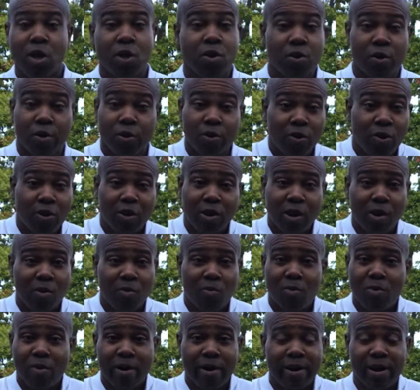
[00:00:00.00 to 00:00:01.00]
You're no longer
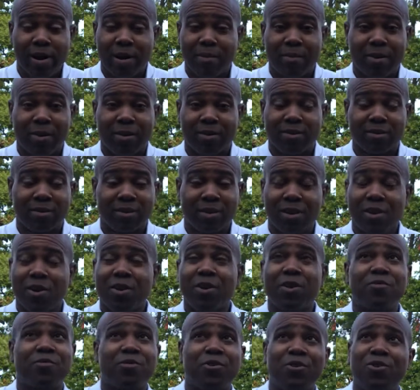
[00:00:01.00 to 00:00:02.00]
worried about
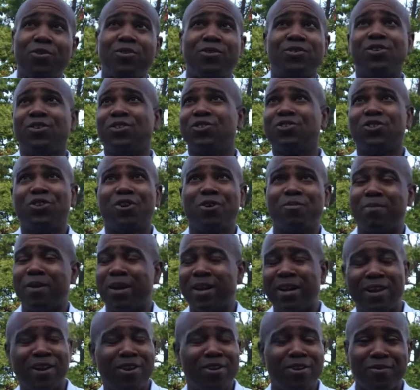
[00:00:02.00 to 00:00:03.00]
if you lose your job
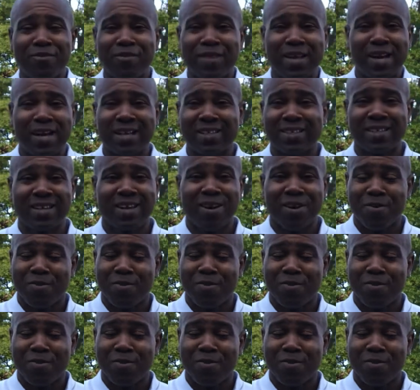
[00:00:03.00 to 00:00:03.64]
and any of that,